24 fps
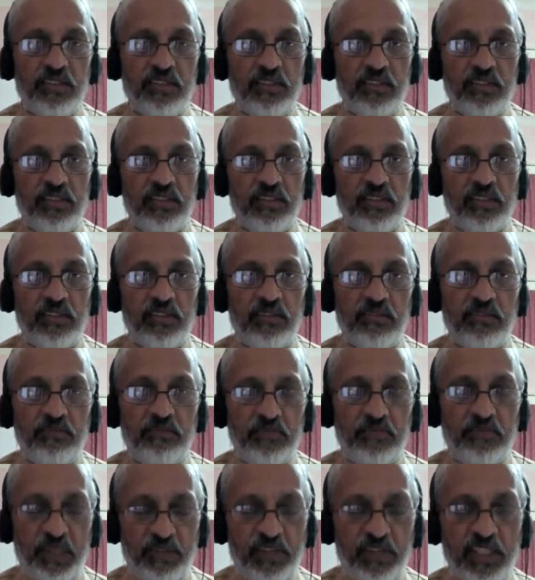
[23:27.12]
the
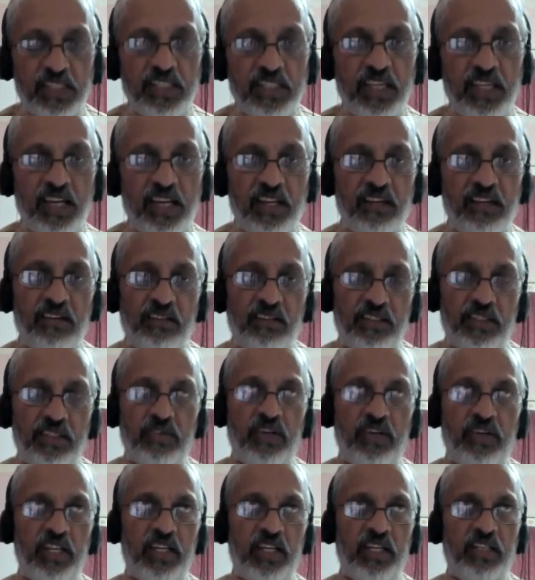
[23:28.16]
previous day on the
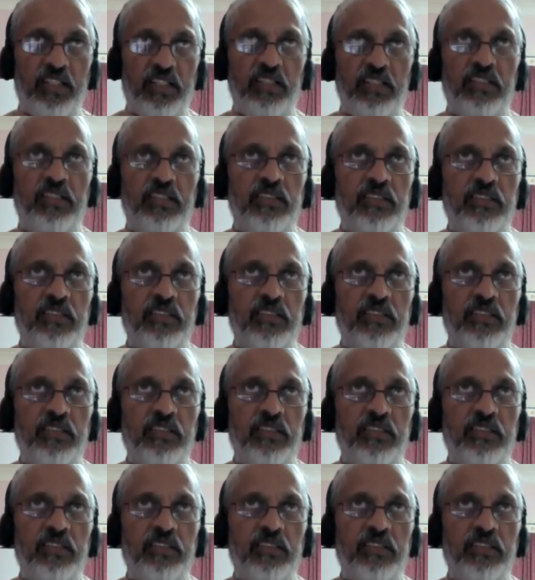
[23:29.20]
29th.